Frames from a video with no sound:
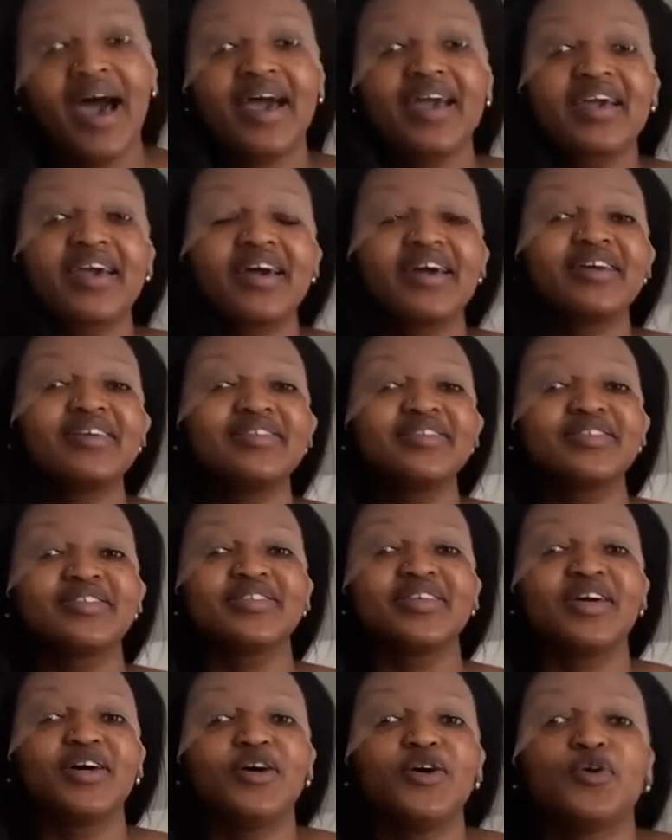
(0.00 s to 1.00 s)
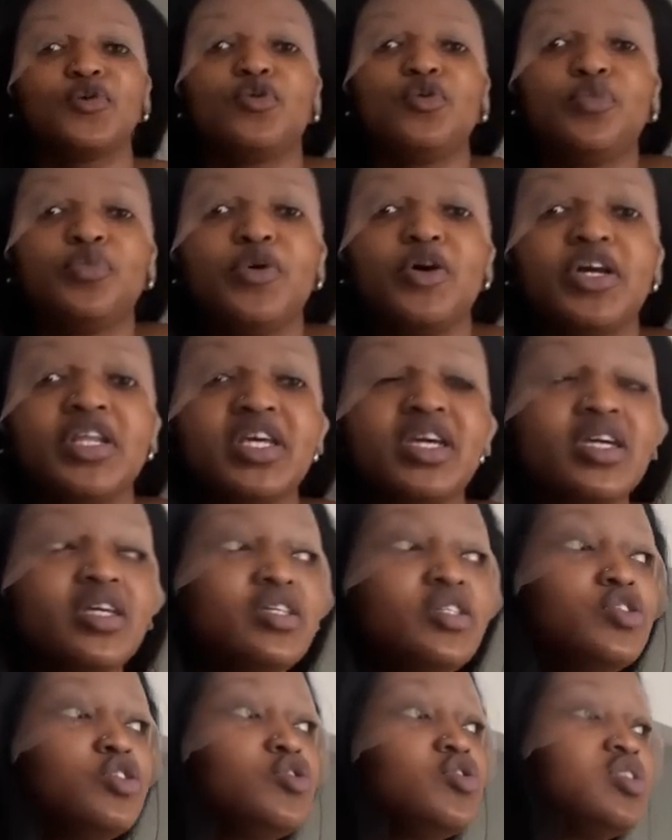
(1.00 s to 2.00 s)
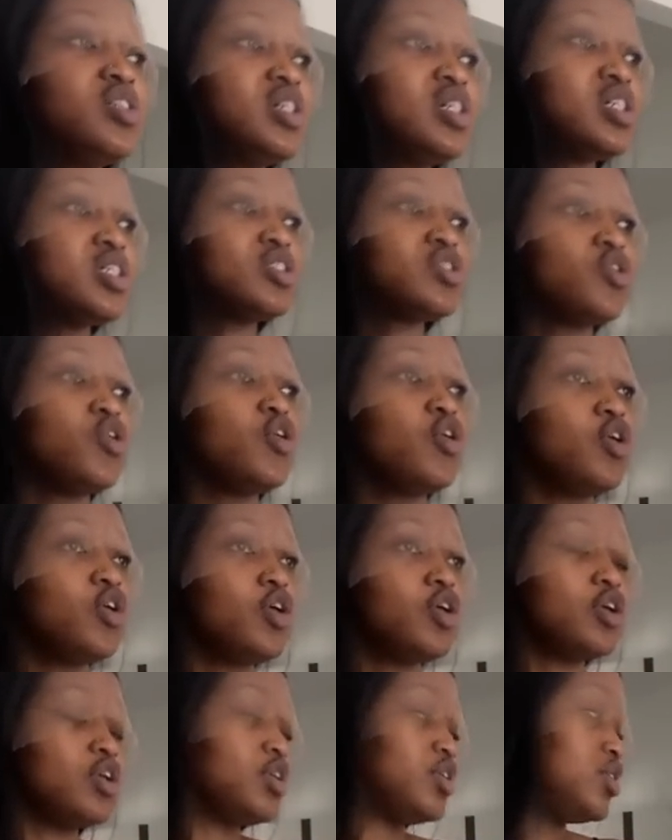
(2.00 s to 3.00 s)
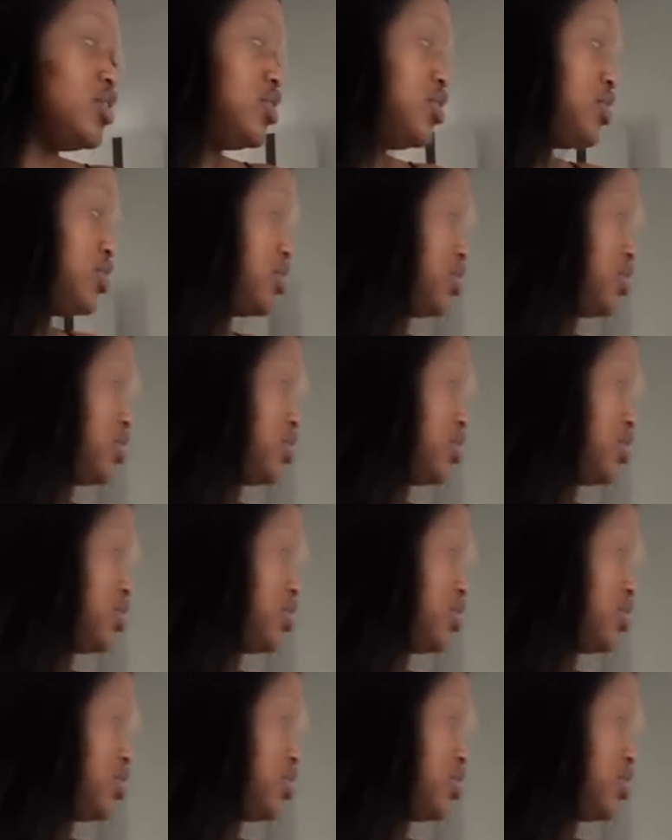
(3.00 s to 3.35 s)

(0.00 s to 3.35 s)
Hi guys, good morning. So today is on